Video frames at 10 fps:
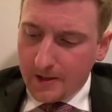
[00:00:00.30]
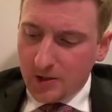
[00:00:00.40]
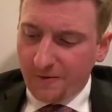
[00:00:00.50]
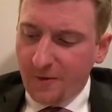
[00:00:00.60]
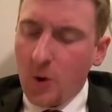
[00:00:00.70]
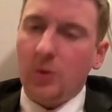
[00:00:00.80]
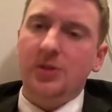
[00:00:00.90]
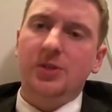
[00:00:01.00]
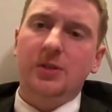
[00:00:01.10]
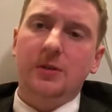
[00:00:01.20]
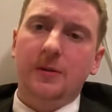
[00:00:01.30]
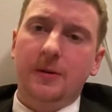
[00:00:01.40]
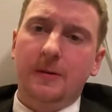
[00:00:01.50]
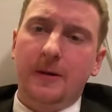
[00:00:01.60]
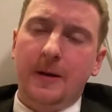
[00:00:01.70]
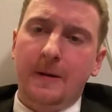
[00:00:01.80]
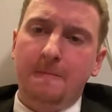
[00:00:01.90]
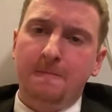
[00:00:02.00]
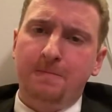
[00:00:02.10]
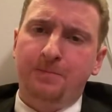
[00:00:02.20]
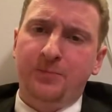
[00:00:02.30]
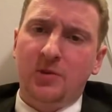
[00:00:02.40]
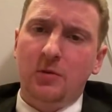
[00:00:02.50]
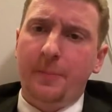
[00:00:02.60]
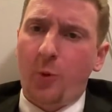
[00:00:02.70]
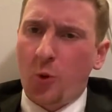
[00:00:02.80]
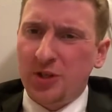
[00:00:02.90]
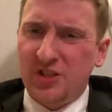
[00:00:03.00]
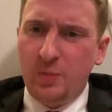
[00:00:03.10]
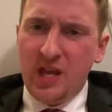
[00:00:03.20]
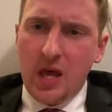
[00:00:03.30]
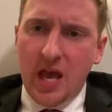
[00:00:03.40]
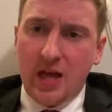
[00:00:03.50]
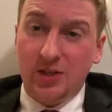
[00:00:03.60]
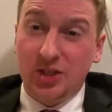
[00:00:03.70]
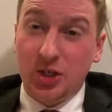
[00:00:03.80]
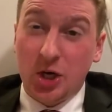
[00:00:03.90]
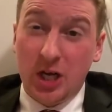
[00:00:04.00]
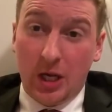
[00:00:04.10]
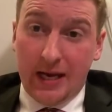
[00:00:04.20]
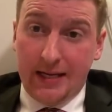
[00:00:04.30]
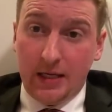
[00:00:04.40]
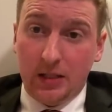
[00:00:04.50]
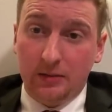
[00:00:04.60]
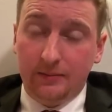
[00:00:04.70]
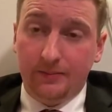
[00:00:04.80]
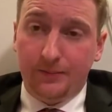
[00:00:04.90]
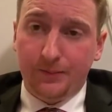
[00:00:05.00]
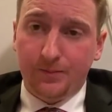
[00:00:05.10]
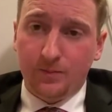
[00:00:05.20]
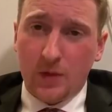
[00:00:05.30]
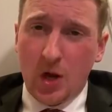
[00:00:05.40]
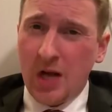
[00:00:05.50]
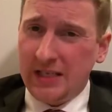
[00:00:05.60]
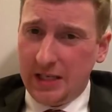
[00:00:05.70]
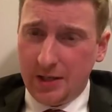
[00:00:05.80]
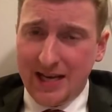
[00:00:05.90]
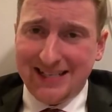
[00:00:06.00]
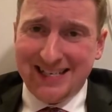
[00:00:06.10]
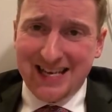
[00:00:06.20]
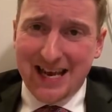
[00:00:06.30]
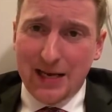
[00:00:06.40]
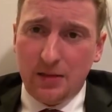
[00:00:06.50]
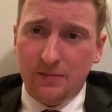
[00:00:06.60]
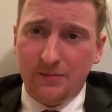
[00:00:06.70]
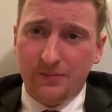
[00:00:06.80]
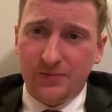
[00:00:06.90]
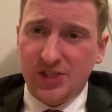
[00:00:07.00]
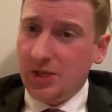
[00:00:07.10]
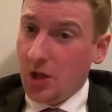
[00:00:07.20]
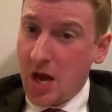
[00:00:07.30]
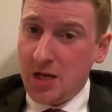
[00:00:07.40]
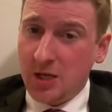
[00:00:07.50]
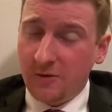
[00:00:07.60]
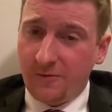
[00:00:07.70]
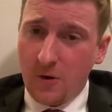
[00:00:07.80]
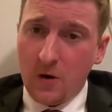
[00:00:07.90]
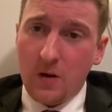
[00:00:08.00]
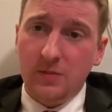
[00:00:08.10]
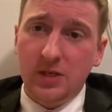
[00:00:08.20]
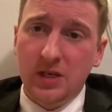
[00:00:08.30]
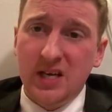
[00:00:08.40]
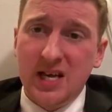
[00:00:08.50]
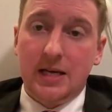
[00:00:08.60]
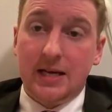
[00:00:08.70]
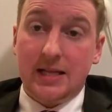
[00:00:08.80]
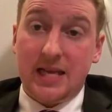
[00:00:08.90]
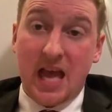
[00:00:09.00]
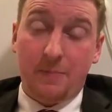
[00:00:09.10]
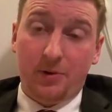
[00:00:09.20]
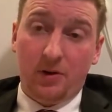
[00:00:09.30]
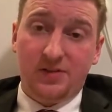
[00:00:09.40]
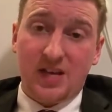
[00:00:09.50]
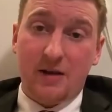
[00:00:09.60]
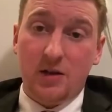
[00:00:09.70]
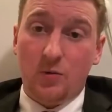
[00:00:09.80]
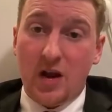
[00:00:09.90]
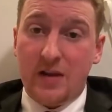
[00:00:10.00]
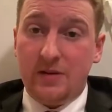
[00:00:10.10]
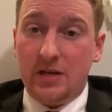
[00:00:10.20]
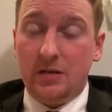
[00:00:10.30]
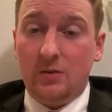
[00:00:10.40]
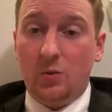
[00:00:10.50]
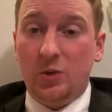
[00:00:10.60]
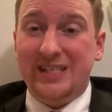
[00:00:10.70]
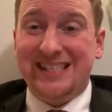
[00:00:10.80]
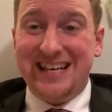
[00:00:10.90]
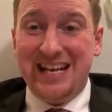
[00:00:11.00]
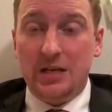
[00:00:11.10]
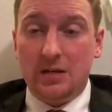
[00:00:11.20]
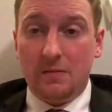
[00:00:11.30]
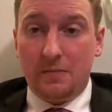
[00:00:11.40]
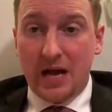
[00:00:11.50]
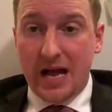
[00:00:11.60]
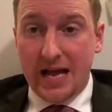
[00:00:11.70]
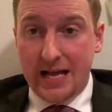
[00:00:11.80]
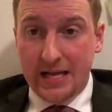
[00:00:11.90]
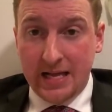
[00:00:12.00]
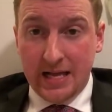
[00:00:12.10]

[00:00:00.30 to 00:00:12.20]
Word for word: So, folks, reports began circulating on the internet today, still unconfirmed. The capital of Saudi Arabia was hit by